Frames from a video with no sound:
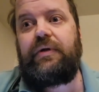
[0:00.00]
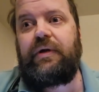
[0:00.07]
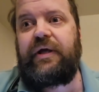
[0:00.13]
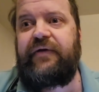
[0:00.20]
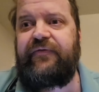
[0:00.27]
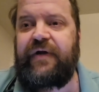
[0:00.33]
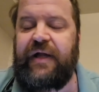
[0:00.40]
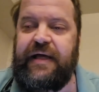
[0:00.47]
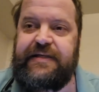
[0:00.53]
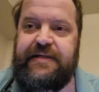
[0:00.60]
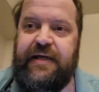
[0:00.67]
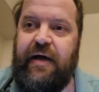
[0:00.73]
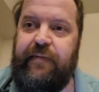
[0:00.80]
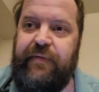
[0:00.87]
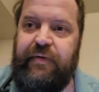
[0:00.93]
even less
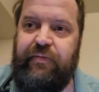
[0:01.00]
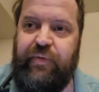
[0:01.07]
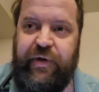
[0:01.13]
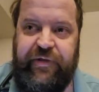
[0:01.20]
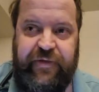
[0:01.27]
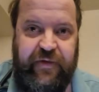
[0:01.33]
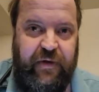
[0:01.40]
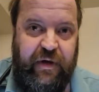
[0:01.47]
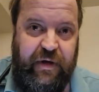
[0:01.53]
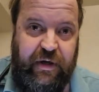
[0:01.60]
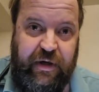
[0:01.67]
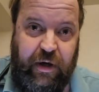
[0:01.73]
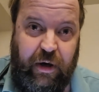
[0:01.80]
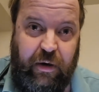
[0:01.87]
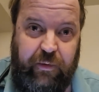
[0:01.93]
time than with an
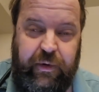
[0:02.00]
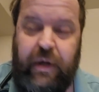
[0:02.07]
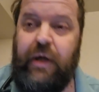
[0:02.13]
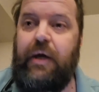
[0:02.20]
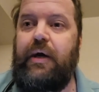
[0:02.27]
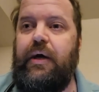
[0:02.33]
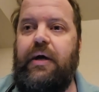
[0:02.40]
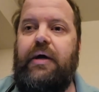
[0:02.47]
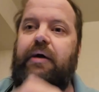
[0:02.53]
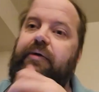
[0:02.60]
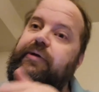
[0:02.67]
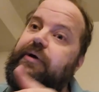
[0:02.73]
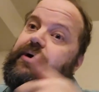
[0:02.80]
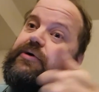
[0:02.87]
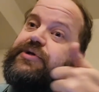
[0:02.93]
adult,
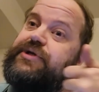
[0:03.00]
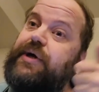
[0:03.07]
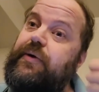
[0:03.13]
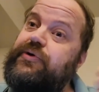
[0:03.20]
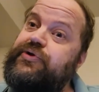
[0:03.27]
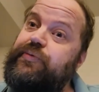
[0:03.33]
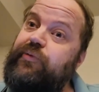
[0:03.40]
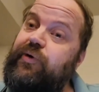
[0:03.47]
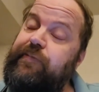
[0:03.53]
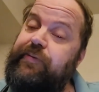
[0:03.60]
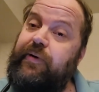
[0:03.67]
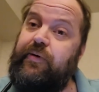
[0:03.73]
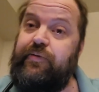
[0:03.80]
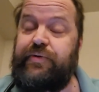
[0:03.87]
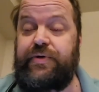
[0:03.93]
their cells are more
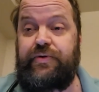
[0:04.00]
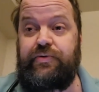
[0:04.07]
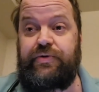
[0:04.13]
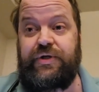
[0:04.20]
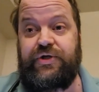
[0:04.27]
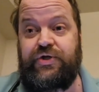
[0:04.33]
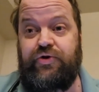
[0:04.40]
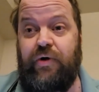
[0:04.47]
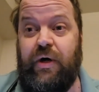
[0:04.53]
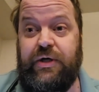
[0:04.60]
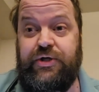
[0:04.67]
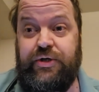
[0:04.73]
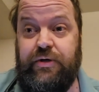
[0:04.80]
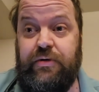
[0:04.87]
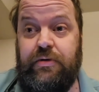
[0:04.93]
prone to
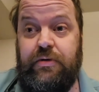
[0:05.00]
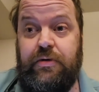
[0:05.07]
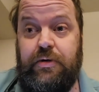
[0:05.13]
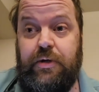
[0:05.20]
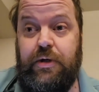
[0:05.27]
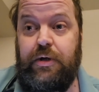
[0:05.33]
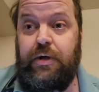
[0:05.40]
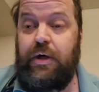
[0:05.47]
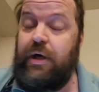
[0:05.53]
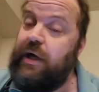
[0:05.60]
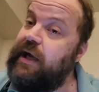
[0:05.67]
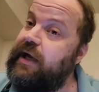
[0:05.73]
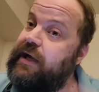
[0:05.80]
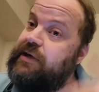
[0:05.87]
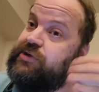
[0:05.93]
destruction
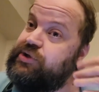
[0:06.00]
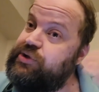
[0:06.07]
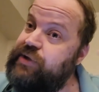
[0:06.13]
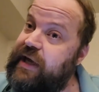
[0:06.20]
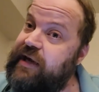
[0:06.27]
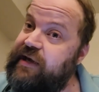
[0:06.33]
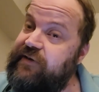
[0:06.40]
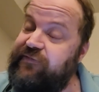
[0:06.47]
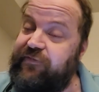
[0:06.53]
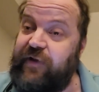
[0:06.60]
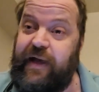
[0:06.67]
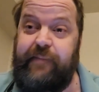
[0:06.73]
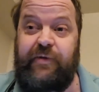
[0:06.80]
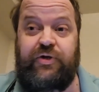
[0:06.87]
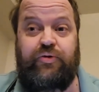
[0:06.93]
and to that
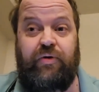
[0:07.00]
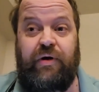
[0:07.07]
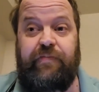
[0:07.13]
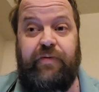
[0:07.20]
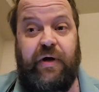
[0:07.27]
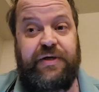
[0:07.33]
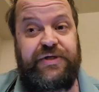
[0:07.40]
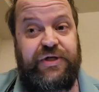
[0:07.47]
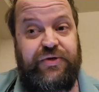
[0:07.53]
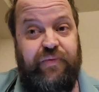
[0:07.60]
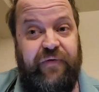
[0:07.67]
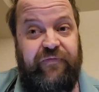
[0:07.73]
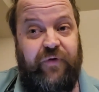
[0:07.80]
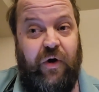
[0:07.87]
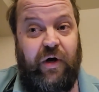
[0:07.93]
inflammatory process
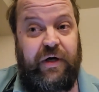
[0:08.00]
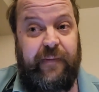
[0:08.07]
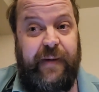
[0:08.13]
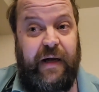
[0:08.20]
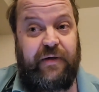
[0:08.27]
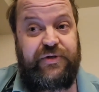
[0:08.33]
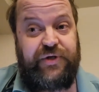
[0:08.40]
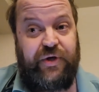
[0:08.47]
we've talked about